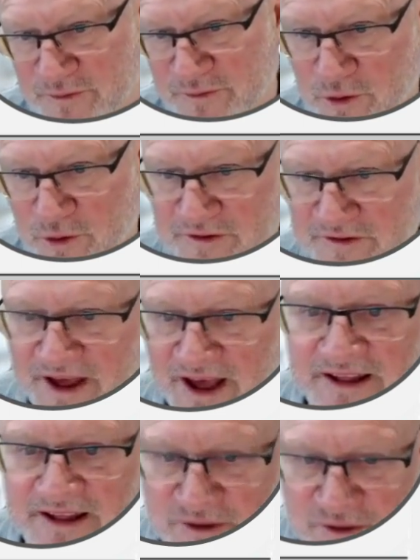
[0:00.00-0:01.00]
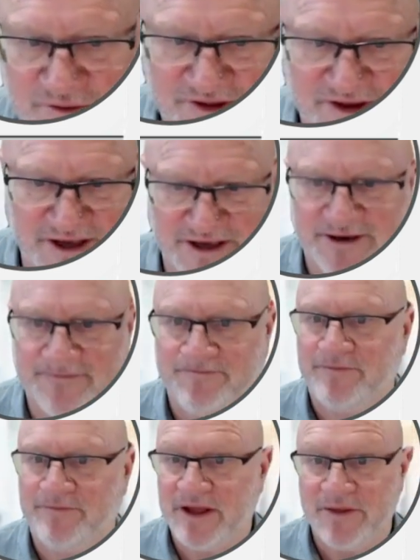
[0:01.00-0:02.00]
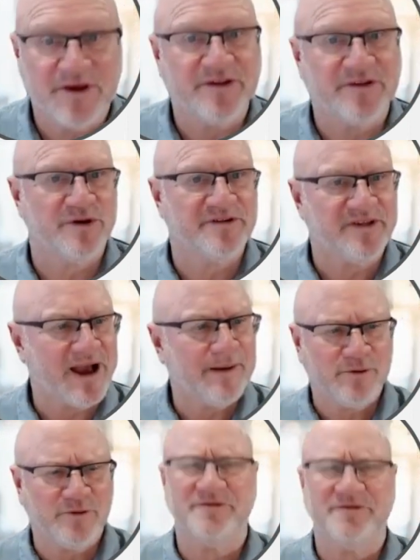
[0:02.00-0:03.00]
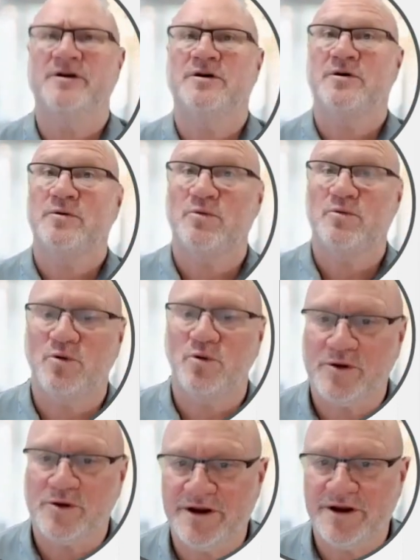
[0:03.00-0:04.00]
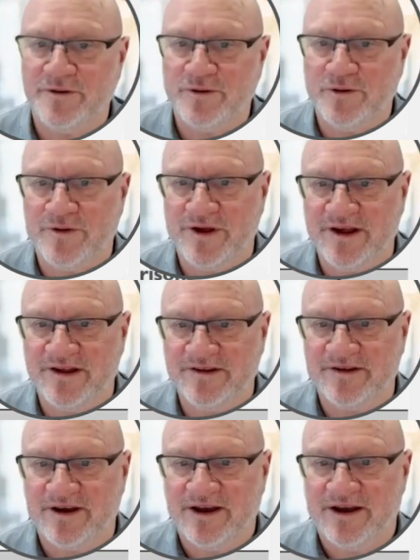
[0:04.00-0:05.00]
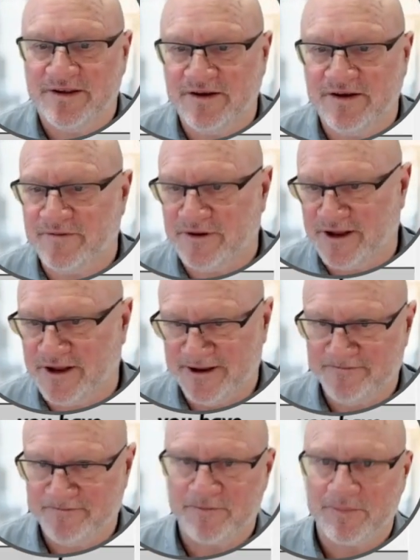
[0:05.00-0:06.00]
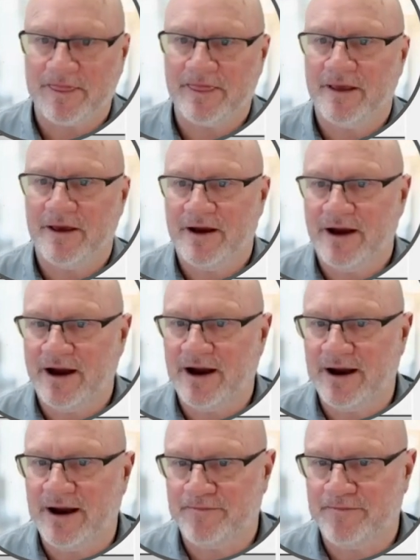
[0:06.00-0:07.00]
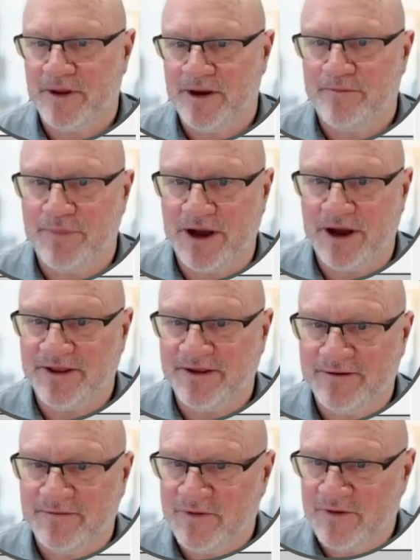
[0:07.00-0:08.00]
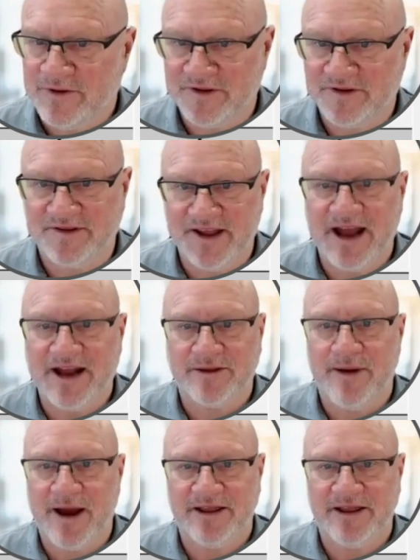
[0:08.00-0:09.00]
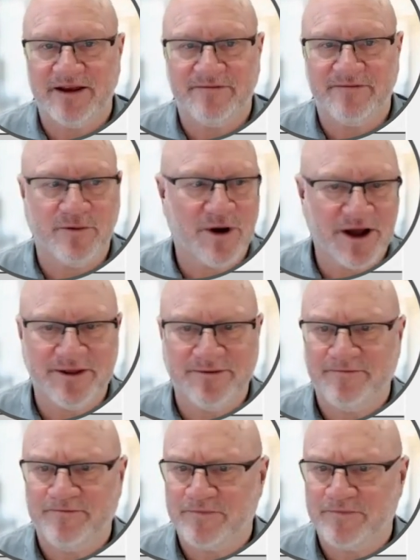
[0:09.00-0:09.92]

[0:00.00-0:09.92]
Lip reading: the words as you see. Now, these are examples. We're all going to do these differently. But the standard pattern, everyone,